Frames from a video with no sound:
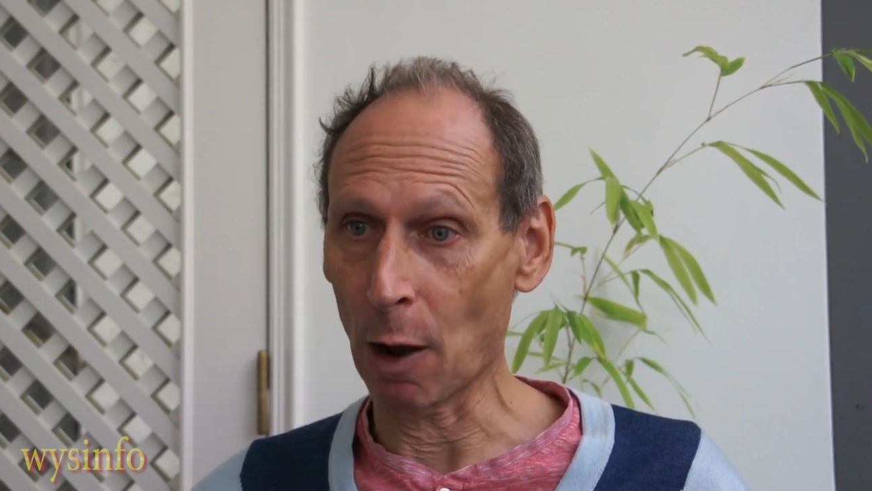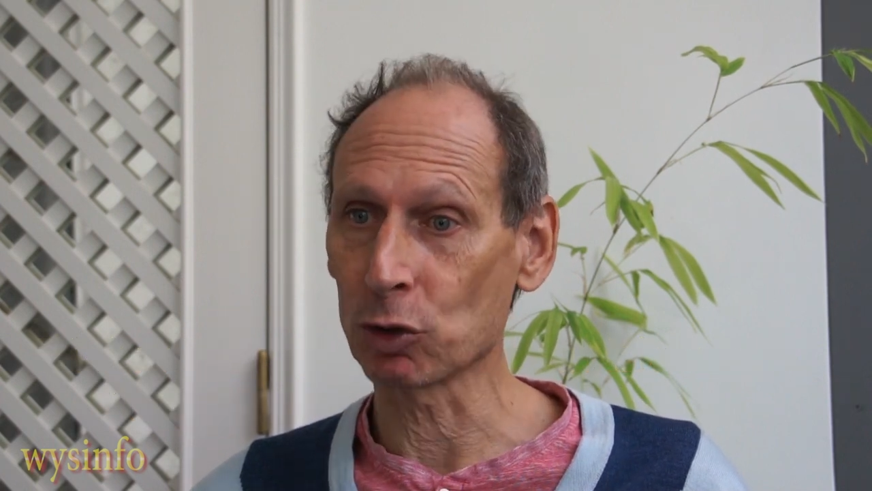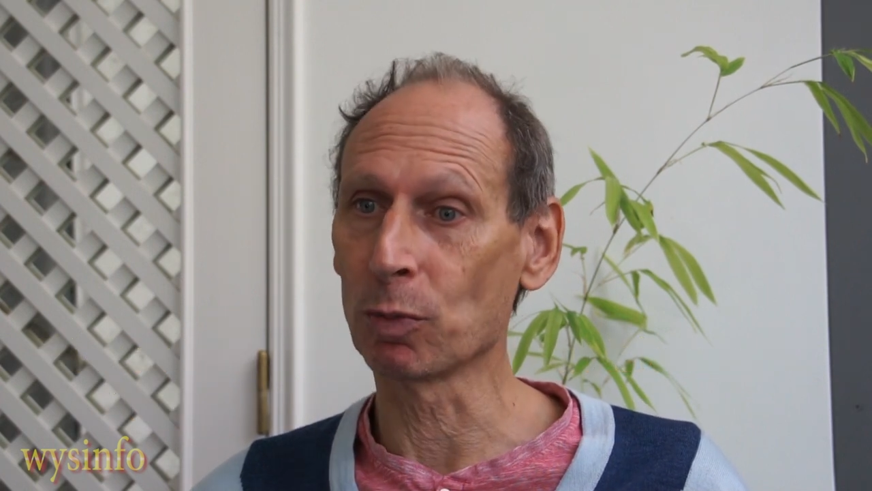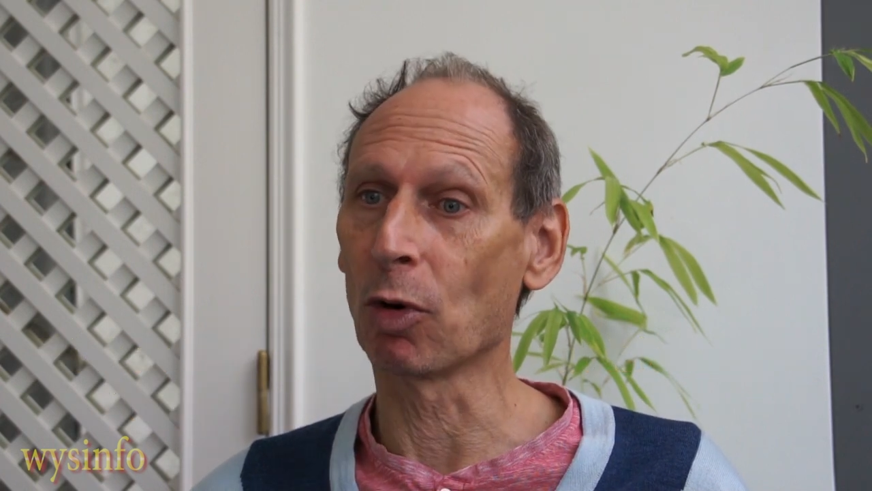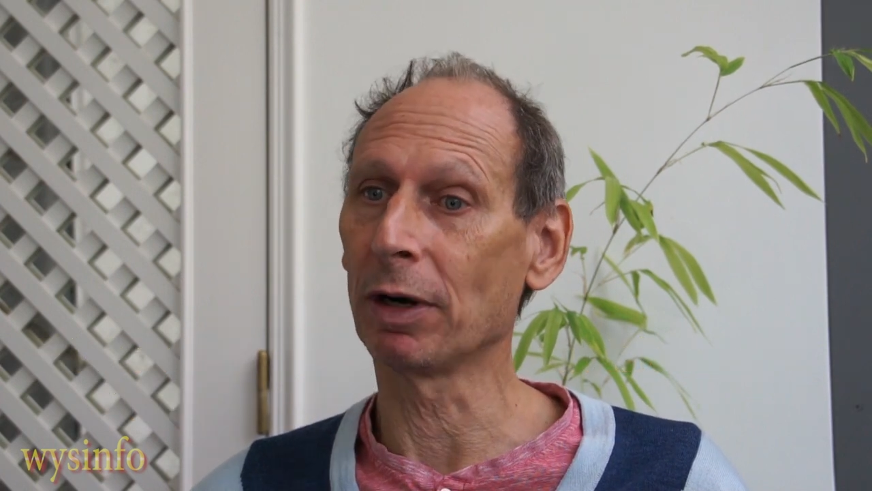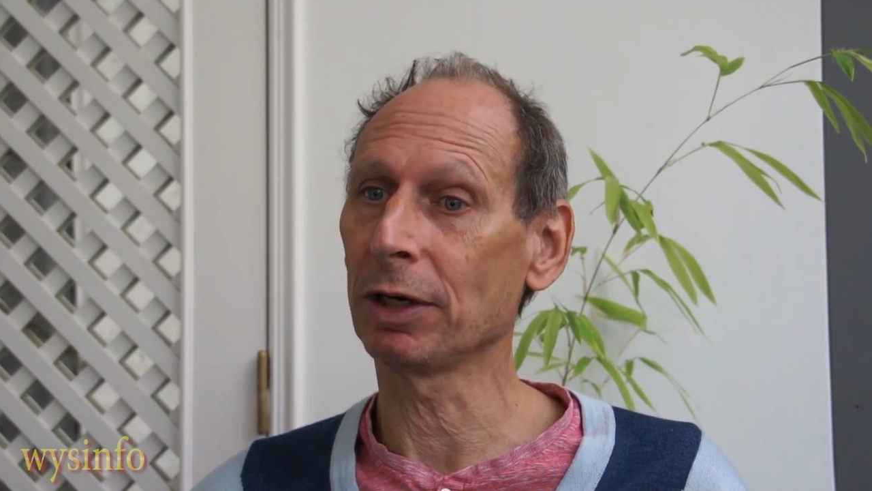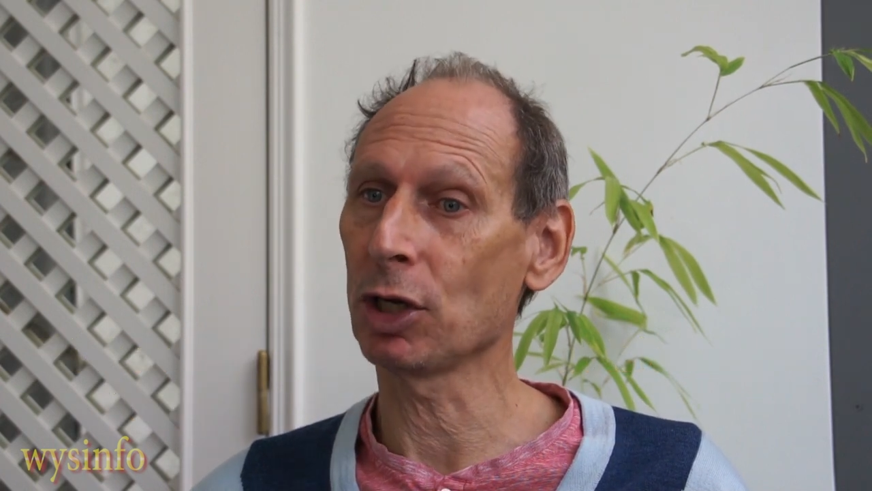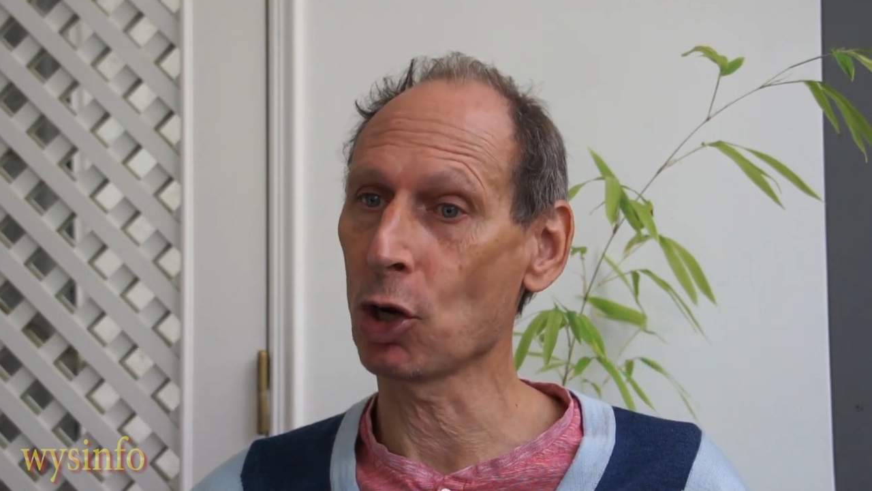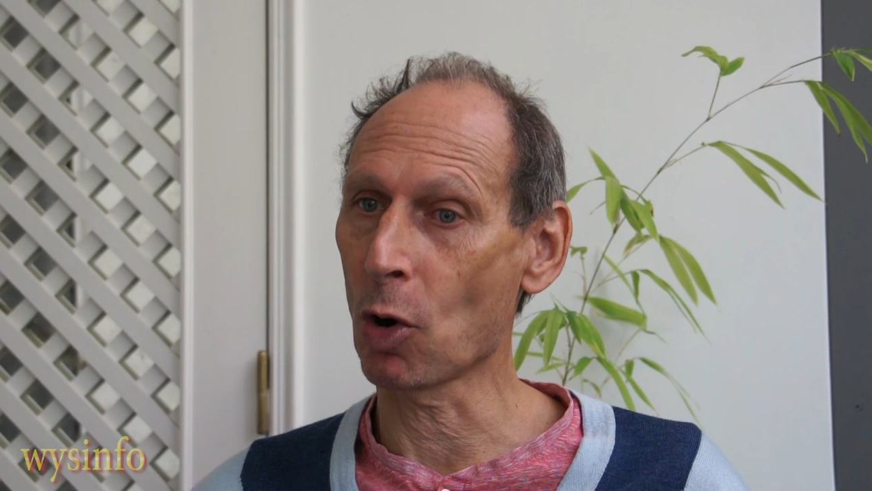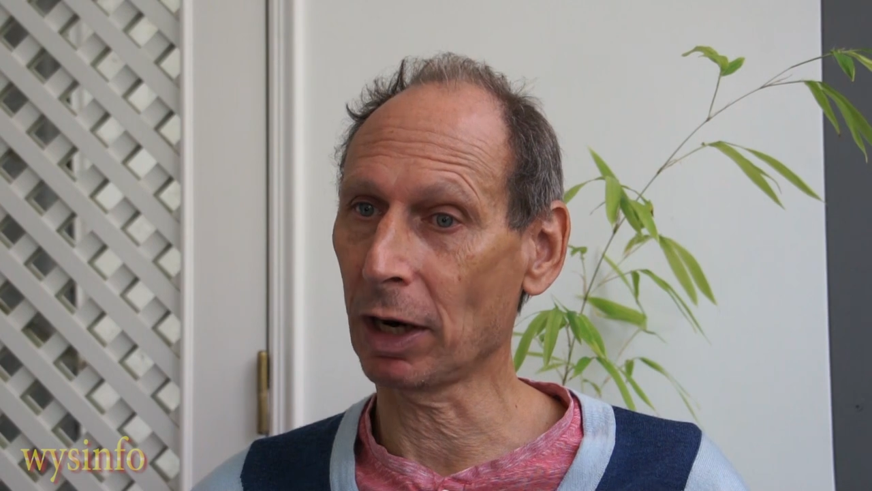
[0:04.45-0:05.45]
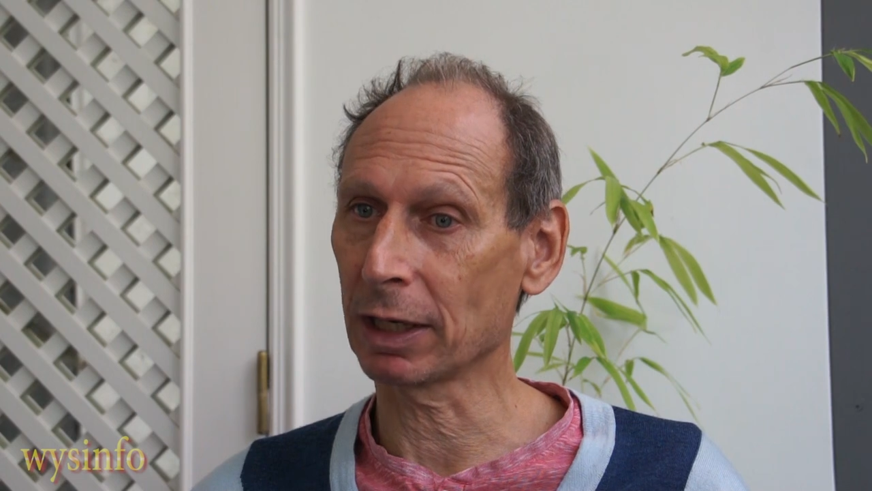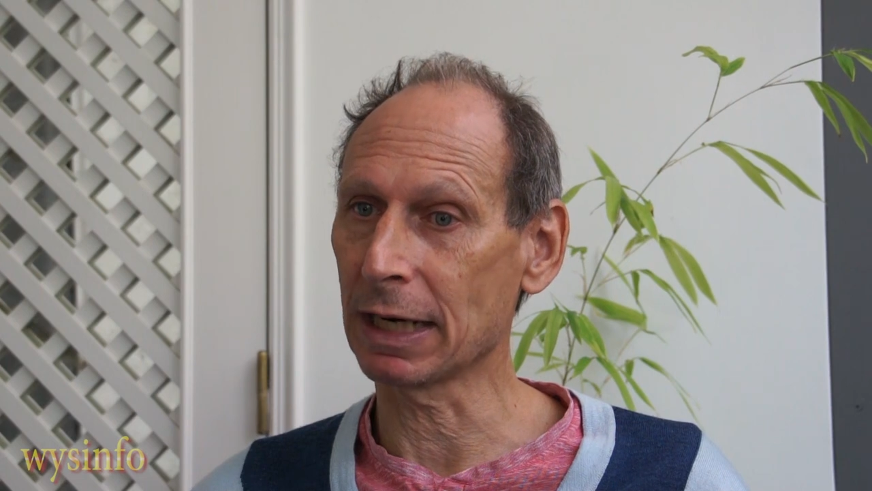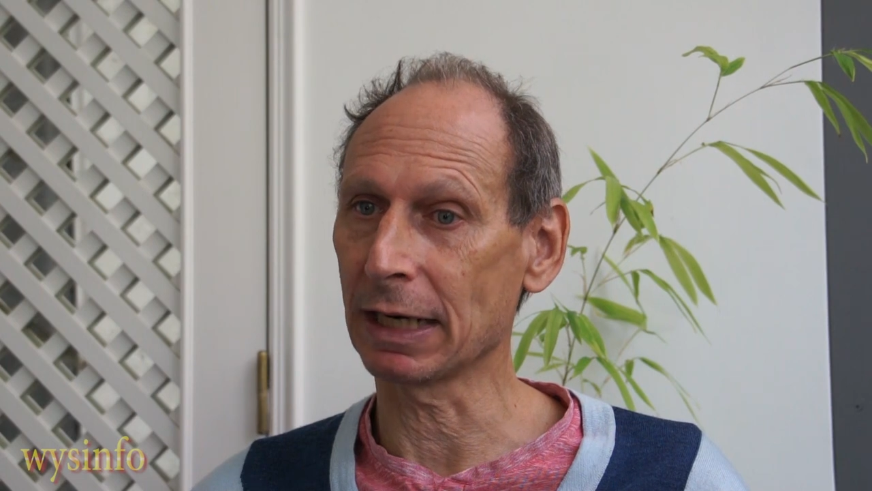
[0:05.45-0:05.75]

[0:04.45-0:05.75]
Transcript: I was born in New York in